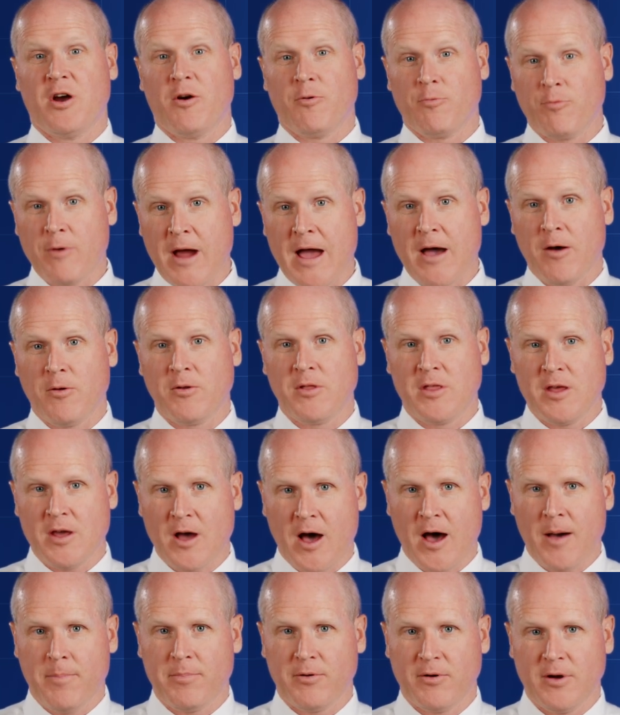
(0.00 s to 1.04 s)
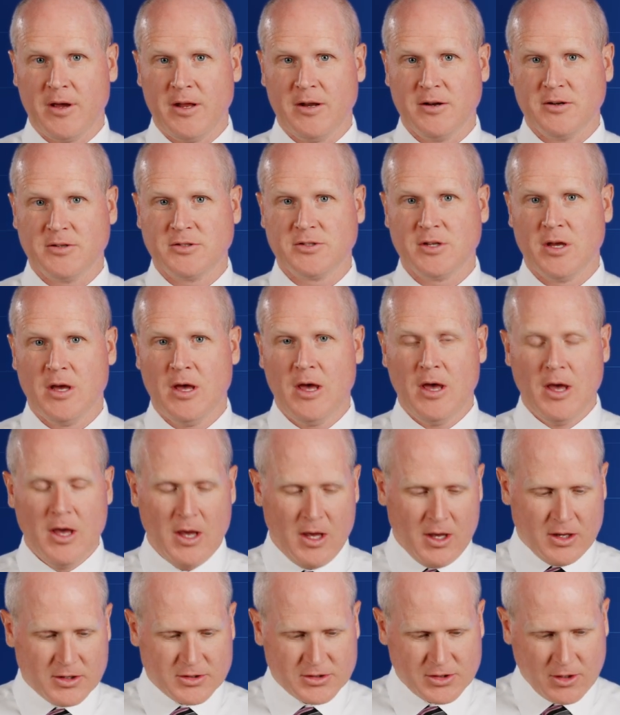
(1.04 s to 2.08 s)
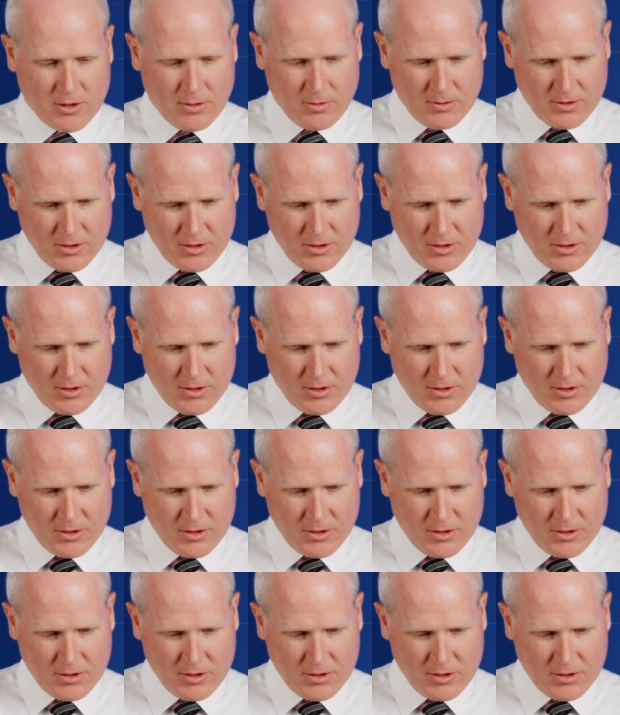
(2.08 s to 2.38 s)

around the operators. So